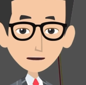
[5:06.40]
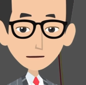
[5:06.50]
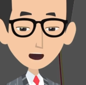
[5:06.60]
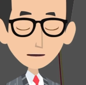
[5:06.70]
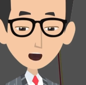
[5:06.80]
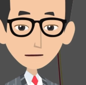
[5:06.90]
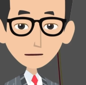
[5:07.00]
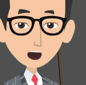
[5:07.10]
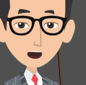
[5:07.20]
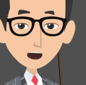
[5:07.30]
control
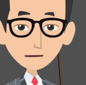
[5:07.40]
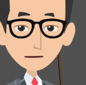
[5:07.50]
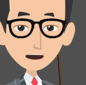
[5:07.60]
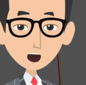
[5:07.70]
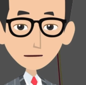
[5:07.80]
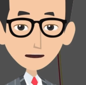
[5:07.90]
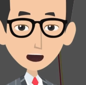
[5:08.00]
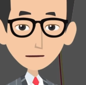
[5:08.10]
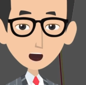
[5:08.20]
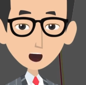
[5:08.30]
procedures such as
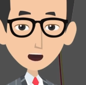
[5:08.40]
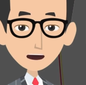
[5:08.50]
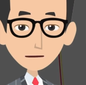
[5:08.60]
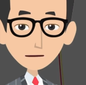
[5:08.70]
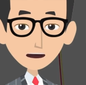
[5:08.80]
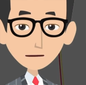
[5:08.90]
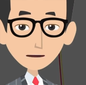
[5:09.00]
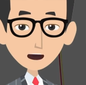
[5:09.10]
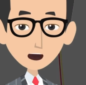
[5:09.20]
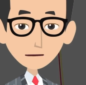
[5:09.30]
required
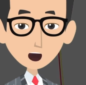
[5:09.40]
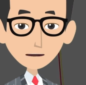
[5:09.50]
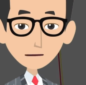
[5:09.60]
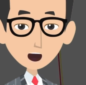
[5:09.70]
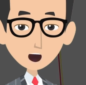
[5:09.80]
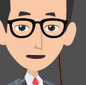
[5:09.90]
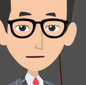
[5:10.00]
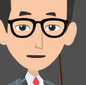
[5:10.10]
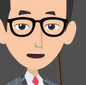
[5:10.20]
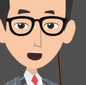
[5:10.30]
expenditure and
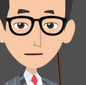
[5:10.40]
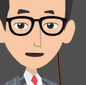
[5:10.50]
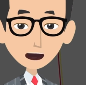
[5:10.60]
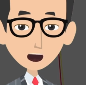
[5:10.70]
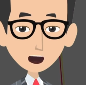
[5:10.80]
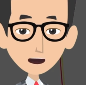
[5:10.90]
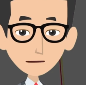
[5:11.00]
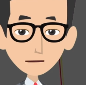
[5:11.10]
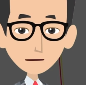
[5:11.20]
distribution reviews,